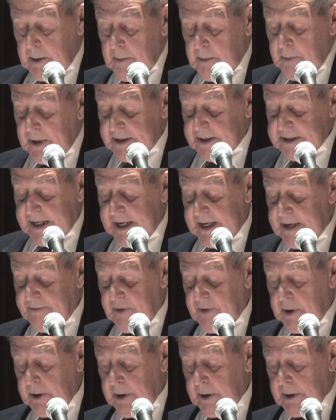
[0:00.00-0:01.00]
plus
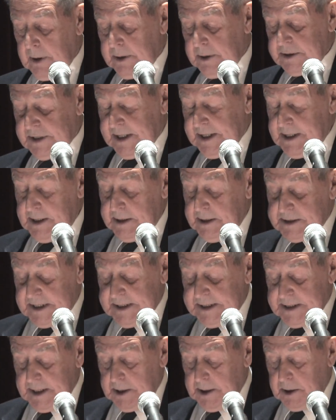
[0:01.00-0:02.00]
Hever,
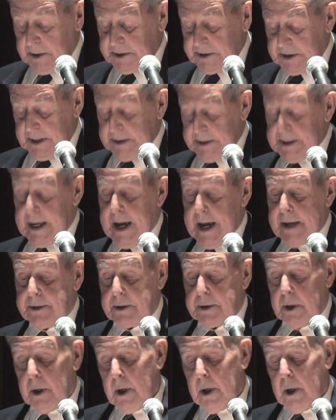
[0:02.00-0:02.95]
Sissinghurst, and Kent,